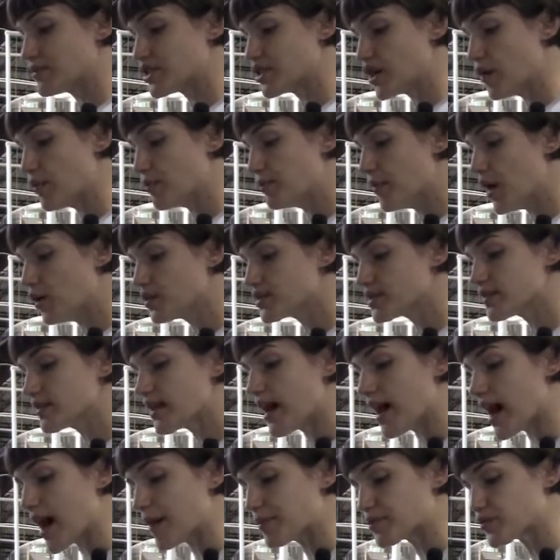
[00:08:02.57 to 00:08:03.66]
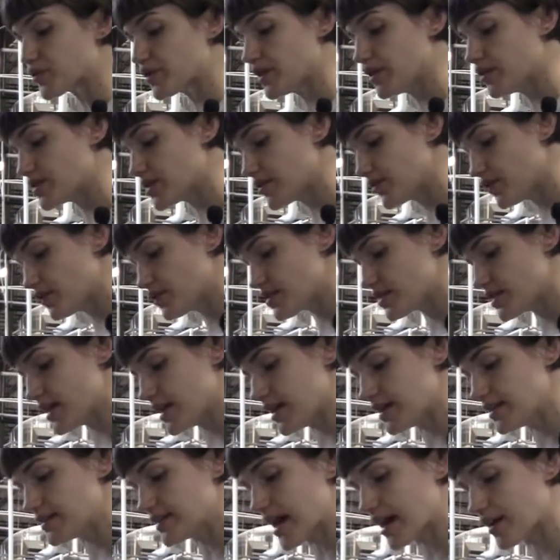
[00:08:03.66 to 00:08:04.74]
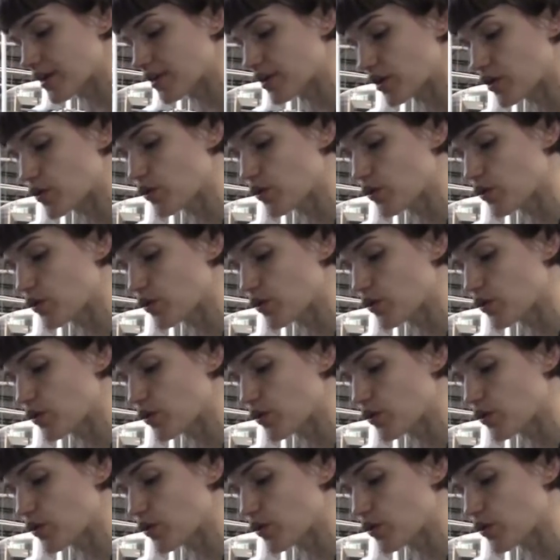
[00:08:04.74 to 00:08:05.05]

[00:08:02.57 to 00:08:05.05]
So most of the hops we use, if you see down in the